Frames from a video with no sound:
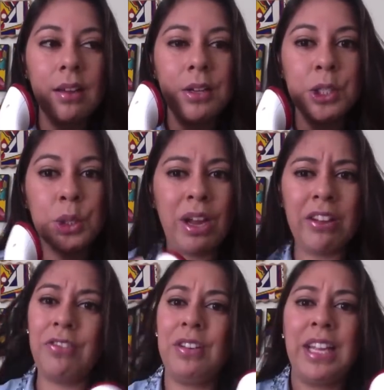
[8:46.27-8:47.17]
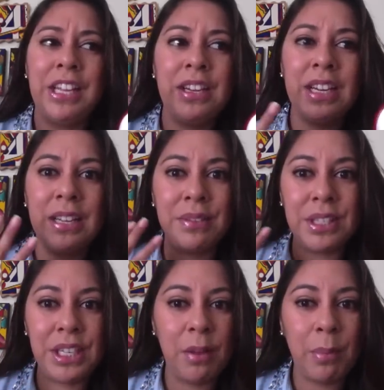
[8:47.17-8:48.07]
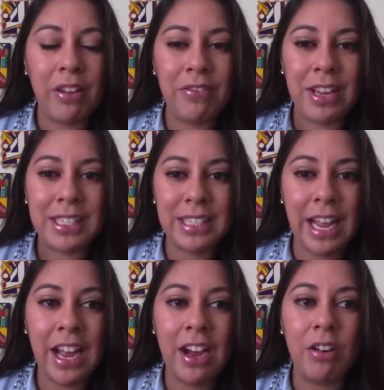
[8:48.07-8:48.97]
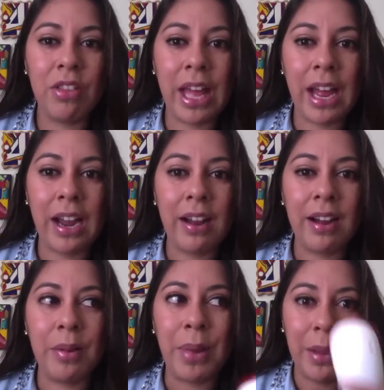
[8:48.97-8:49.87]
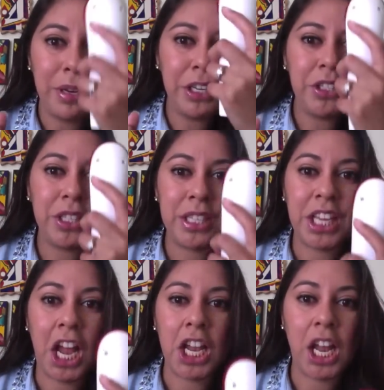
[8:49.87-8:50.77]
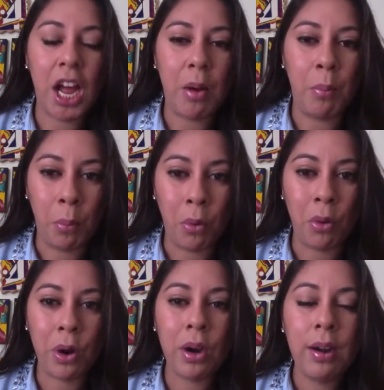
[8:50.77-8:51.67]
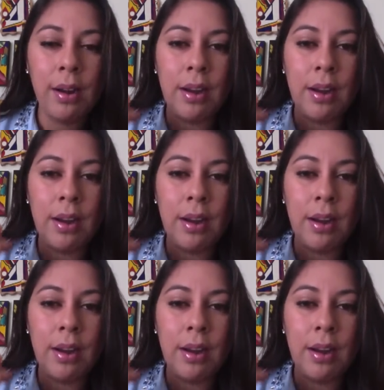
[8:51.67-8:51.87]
So I feel like you can even see it on my face now that I've been using this a lot more,